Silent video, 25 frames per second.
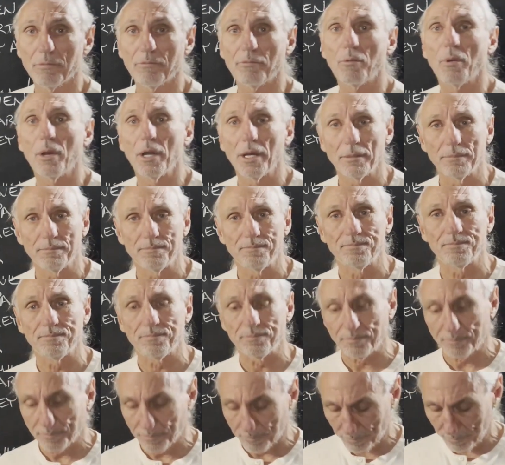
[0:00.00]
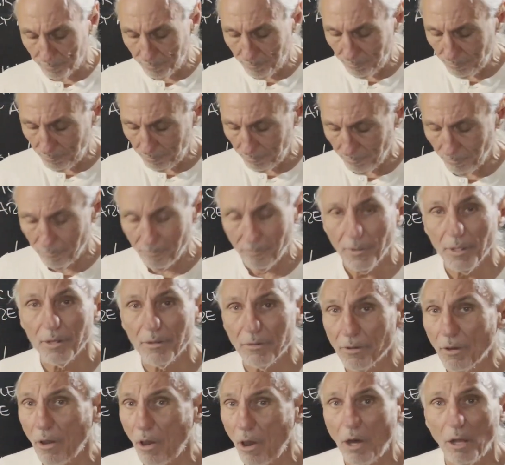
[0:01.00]
of what
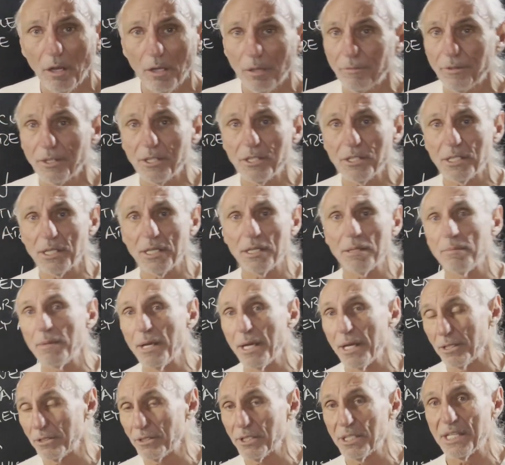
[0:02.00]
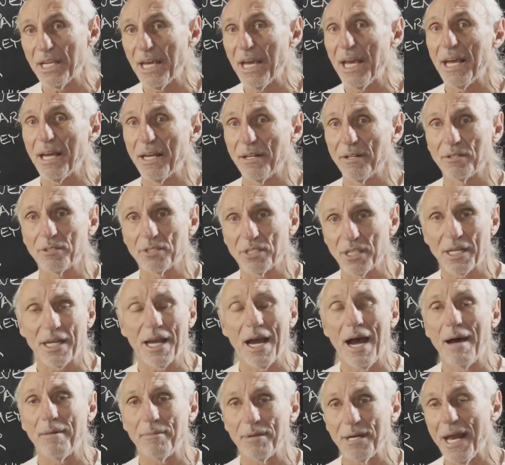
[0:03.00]
all of these emails say. There's a
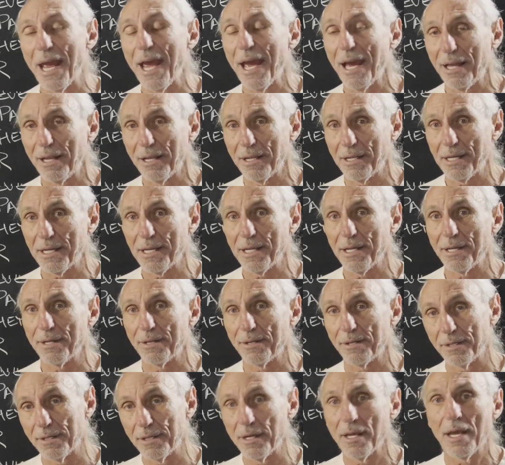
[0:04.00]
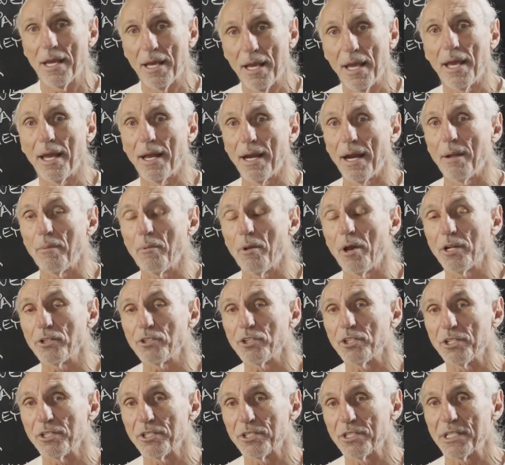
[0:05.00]
commonality here, and, and I
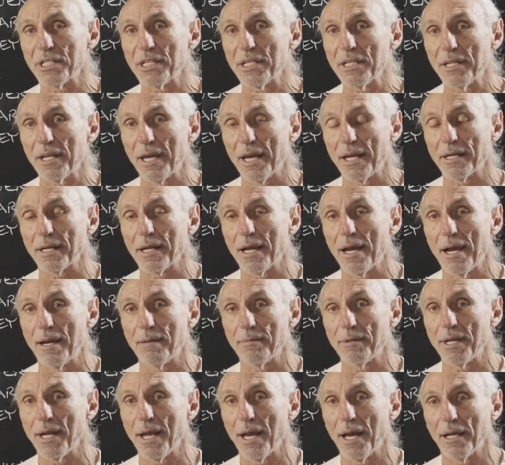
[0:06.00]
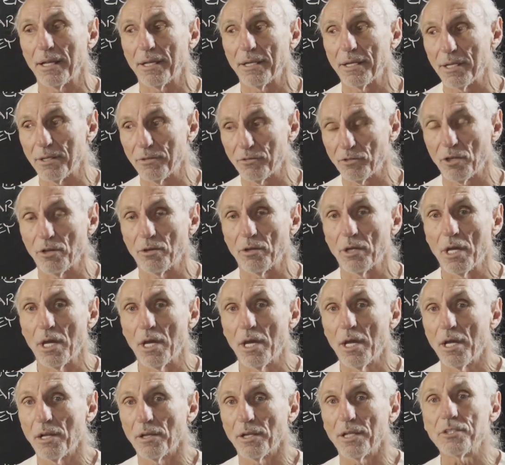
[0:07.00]
want you to see that commonality. So
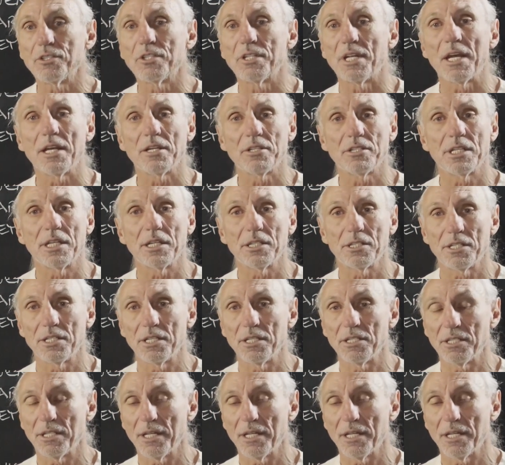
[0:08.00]
let's take sixty